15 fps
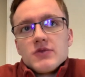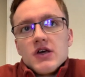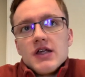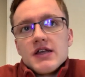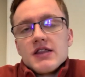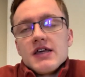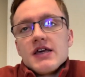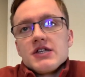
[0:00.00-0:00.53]

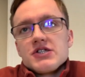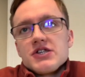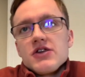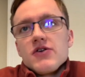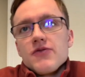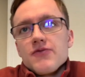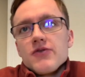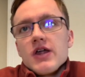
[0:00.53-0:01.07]
instant
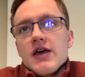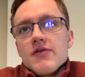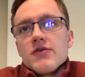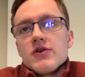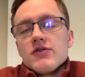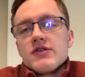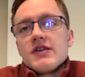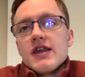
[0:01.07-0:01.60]
you
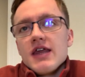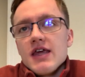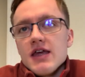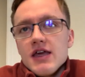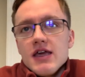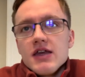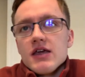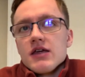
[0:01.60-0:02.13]

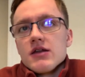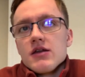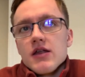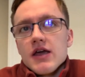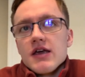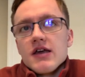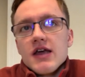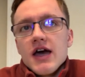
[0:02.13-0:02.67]
eat it,
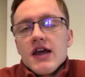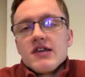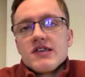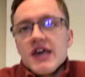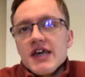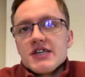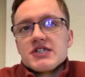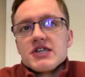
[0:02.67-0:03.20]
like, it kind of
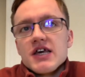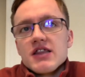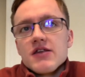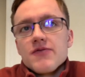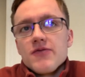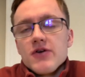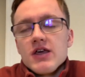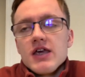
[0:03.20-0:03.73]
tastes like the
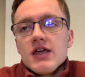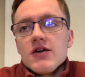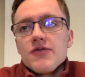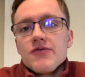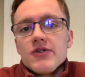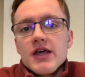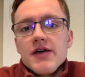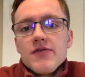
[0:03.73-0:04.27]
fajita
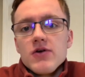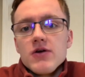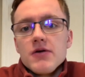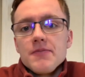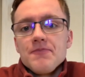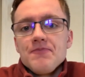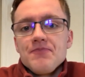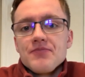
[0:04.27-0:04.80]

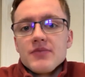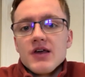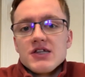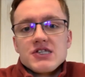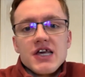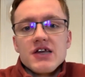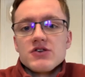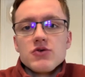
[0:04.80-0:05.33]
flavor.
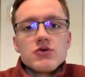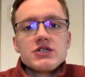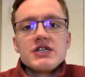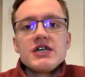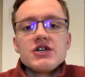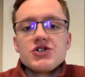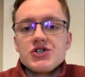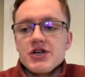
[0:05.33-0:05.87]
It's like a
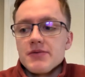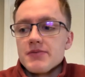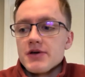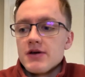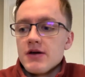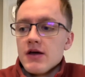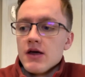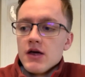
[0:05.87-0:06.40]
tortilla chip,
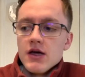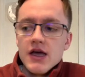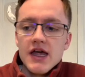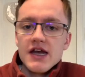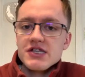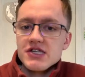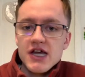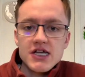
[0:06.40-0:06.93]
and
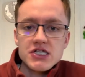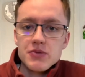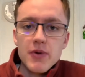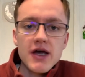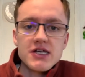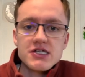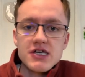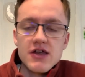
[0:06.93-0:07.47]
it's not
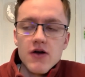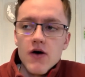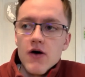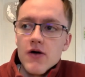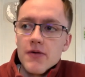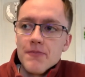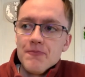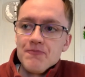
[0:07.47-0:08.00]
spicy at
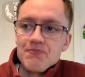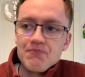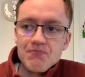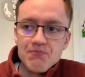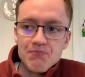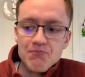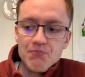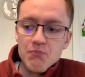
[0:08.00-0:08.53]
all.
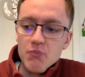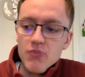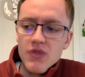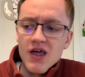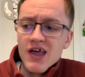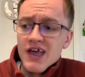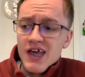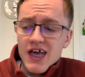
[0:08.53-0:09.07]

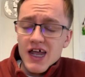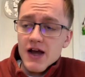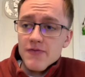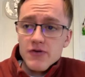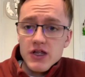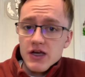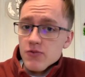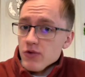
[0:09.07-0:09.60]
And I
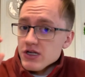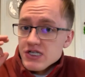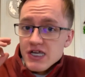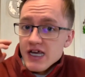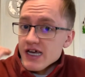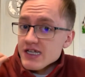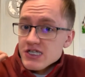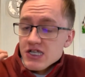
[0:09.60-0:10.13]
feel like once it
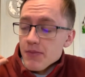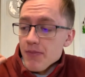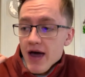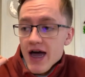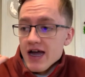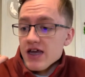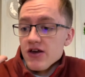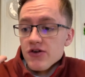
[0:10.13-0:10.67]
hits the
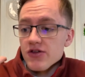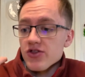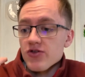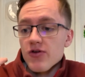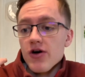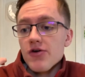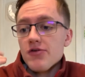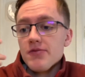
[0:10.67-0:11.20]
back of your
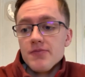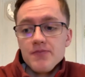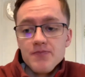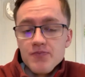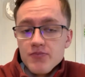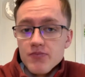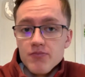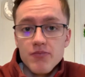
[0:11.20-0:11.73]
throat,
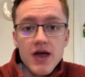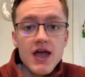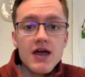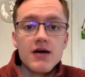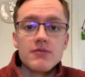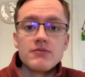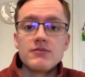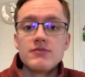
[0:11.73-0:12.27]

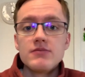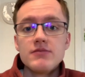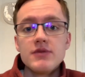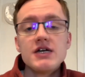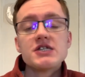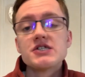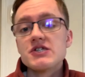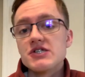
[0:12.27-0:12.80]
bam,
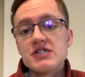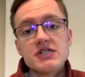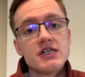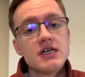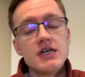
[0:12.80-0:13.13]
it's